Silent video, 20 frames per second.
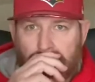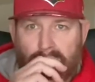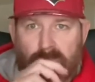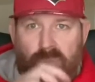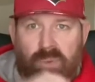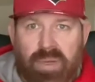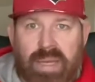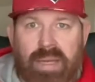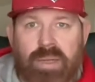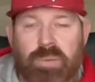
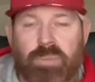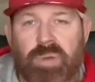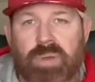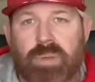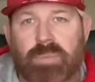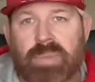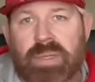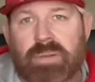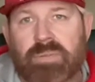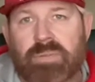We had to put
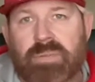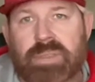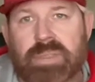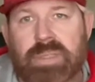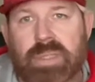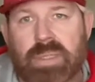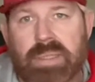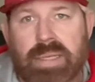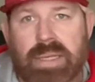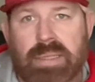him in a
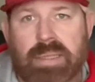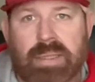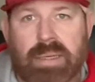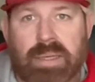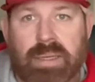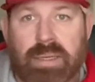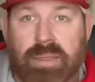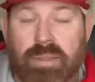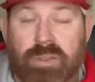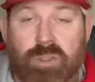facility at the
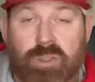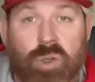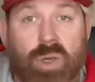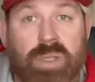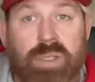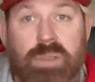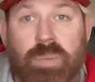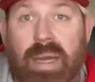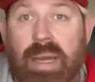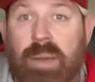end. And
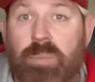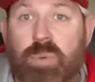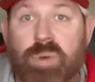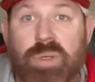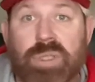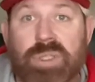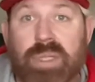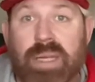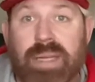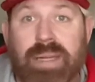trust me, I
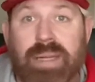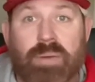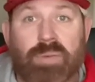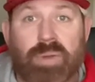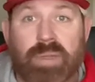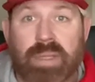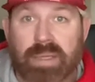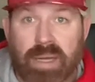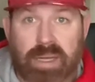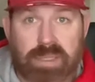appreciate
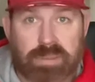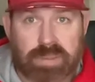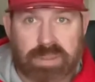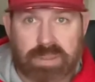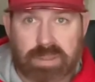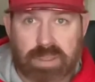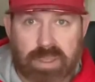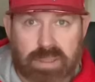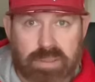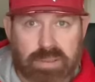everything hospice
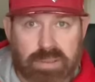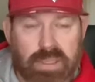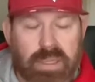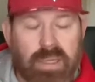does.